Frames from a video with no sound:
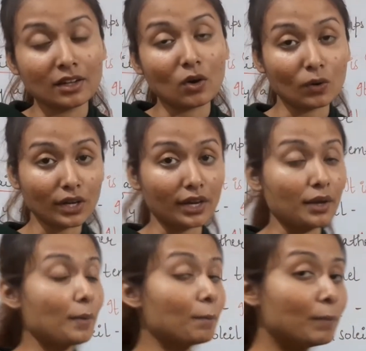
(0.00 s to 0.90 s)
Okay,
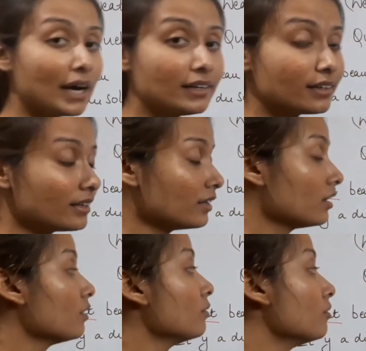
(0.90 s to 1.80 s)
but
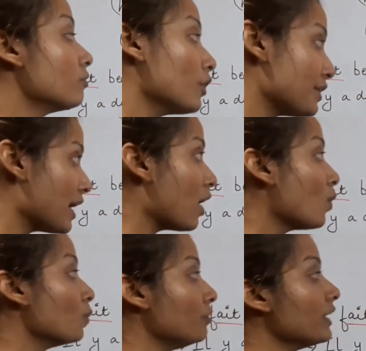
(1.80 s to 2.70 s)
for
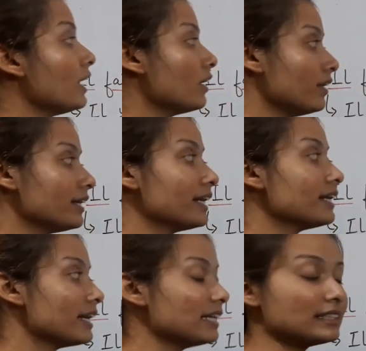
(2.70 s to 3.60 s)
now we are learning
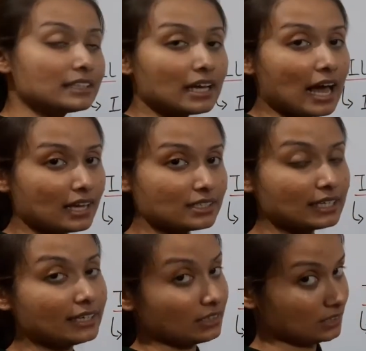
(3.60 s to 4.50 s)
it is as
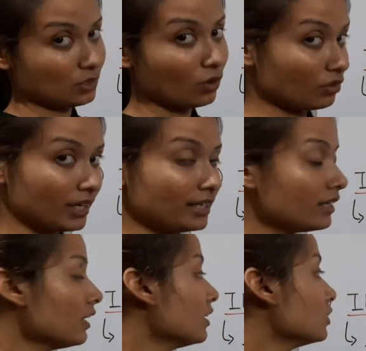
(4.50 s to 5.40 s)
it is. Alright,
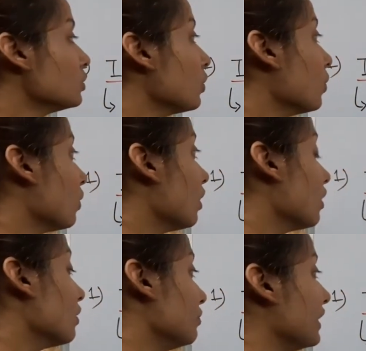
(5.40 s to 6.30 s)

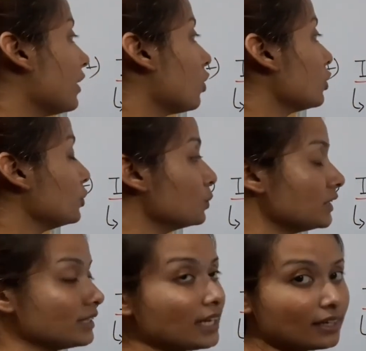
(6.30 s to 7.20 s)
so we are not
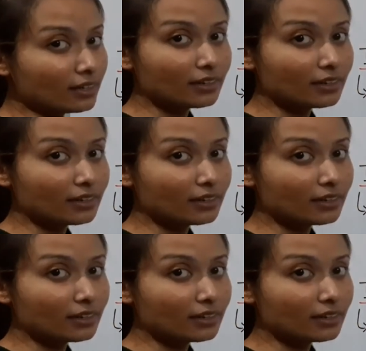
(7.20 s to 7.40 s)
using the literal